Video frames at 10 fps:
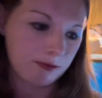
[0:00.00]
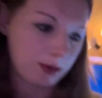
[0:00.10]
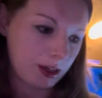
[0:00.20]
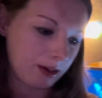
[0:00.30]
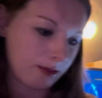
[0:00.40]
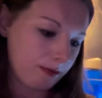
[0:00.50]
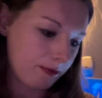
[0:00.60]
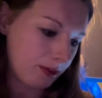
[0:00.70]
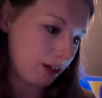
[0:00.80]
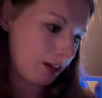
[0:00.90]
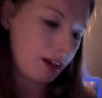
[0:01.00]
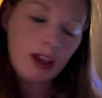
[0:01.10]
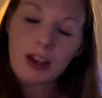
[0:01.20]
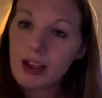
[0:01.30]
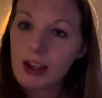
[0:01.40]
but
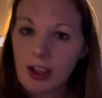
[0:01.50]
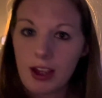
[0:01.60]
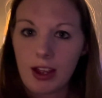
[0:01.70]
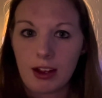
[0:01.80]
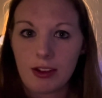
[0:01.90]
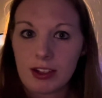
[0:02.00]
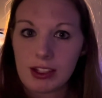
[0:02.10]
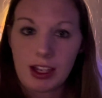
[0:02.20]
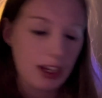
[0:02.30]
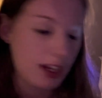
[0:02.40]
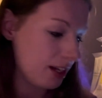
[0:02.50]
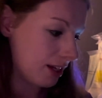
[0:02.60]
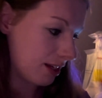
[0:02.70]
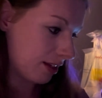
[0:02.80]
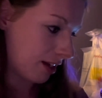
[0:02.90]
it looks like he
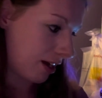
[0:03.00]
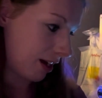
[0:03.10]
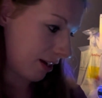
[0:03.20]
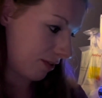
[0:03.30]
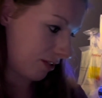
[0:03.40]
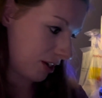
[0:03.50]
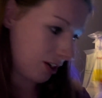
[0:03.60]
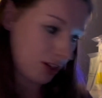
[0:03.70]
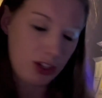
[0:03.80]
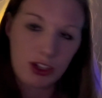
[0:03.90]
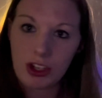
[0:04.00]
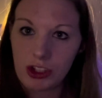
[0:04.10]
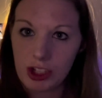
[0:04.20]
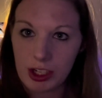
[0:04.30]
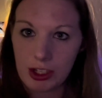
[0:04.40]
does not have his
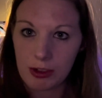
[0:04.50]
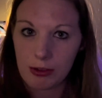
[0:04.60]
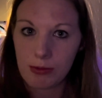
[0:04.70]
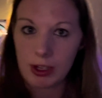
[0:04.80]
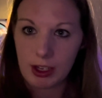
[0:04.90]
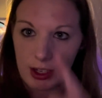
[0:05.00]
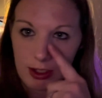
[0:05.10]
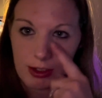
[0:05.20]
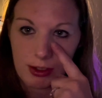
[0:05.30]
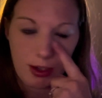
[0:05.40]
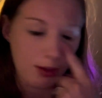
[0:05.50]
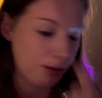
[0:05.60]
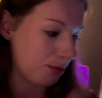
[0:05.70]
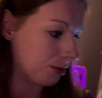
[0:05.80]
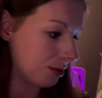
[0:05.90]
G-tube in his
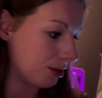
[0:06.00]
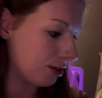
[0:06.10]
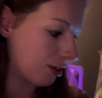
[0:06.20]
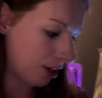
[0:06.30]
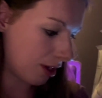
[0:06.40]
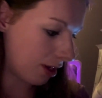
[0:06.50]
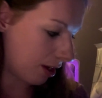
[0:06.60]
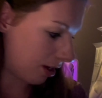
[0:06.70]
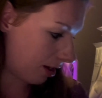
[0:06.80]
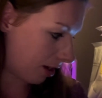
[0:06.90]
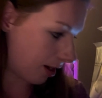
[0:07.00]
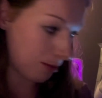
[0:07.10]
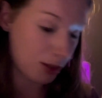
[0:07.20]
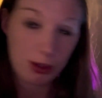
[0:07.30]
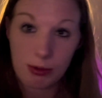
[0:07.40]
nose.
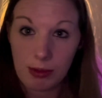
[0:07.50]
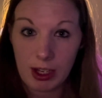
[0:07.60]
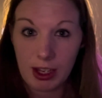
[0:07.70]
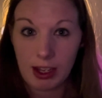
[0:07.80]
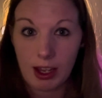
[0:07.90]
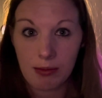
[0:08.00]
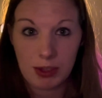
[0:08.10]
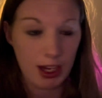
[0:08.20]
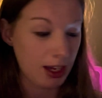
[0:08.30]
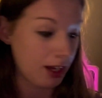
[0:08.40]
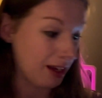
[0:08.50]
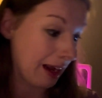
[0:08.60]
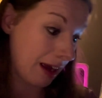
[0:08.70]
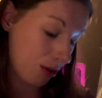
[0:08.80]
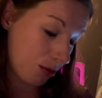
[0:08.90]
I'm assuming he kept taking it
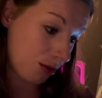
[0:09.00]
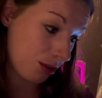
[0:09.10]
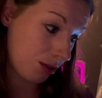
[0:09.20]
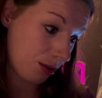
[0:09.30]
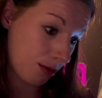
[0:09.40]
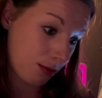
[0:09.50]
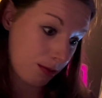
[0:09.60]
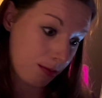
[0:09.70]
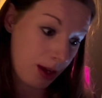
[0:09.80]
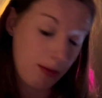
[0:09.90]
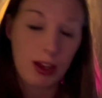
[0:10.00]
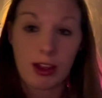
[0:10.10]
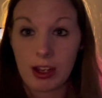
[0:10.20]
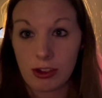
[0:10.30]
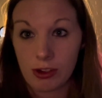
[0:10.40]
out, so maybe
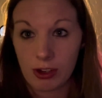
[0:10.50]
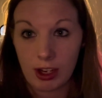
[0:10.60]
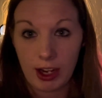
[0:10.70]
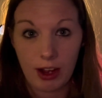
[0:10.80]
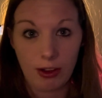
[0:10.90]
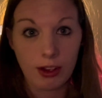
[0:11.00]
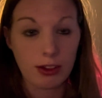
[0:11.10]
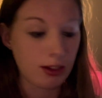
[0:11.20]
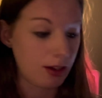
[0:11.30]
they took it out.